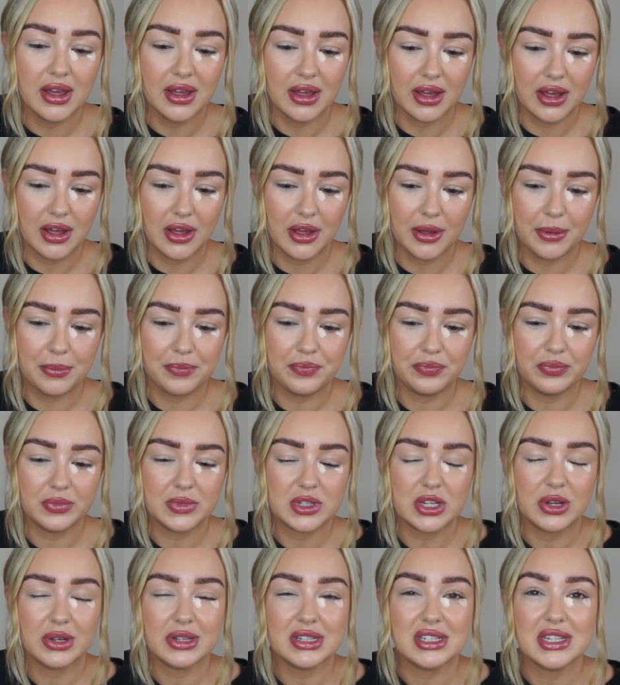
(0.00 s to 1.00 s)

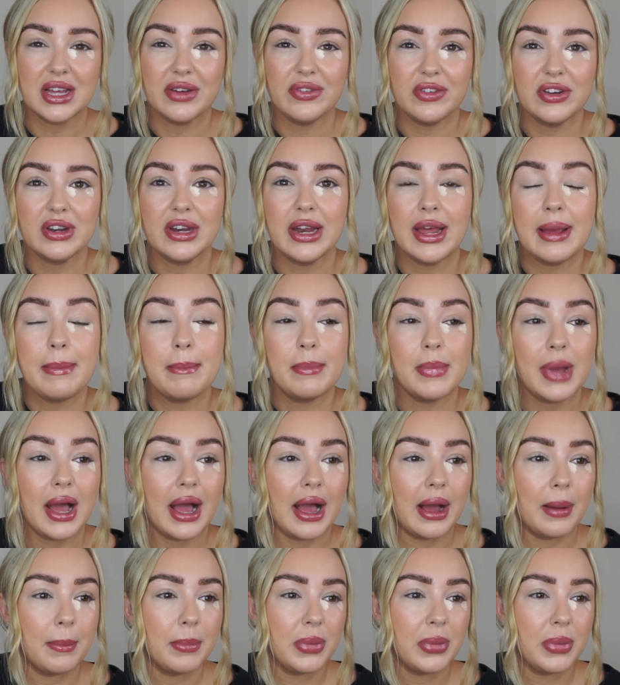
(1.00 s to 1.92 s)
So it's definitely matte,